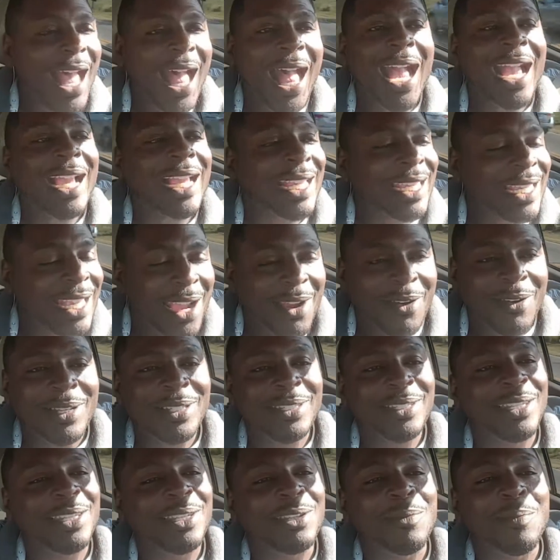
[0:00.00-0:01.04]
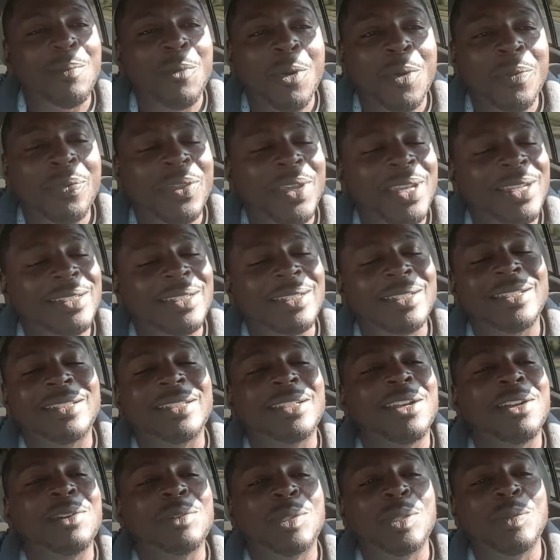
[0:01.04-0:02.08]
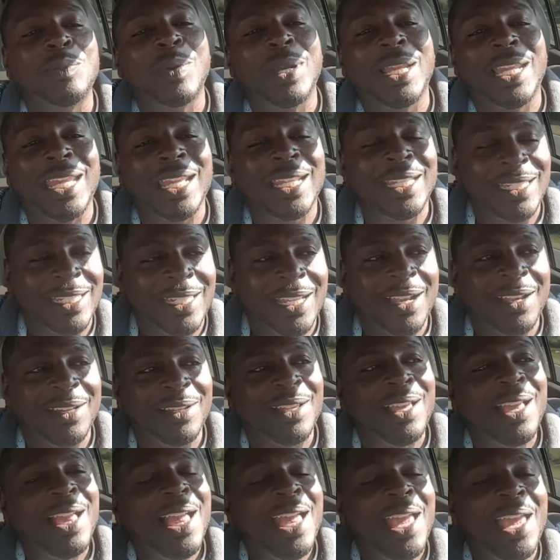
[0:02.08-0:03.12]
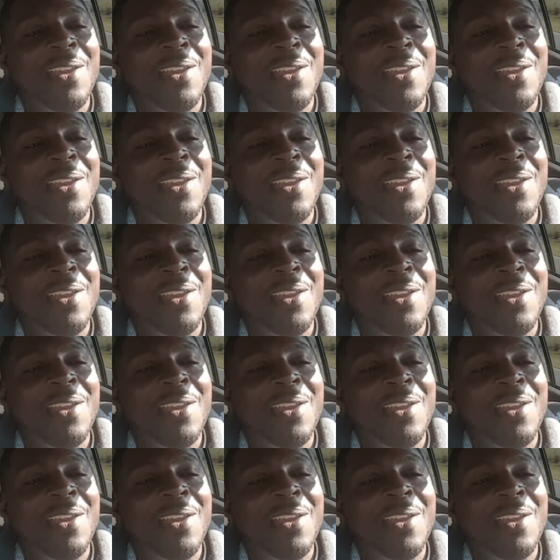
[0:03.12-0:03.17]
I guarantee you more things in this country would get done